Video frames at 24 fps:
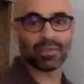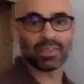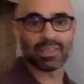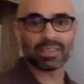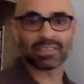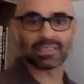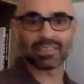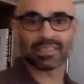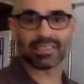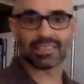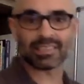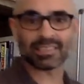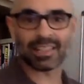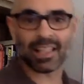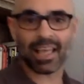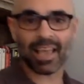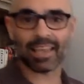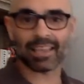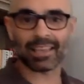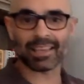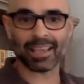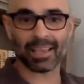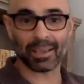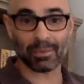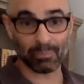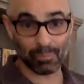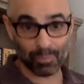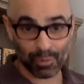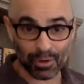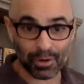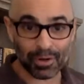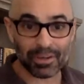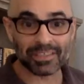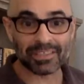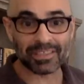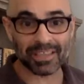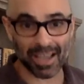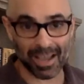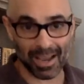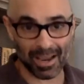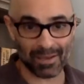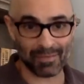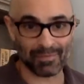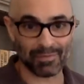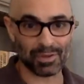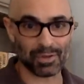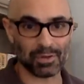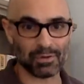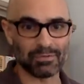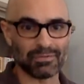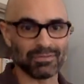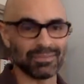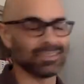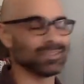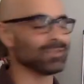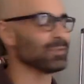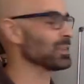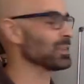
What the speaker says: This is like a bird's eye view of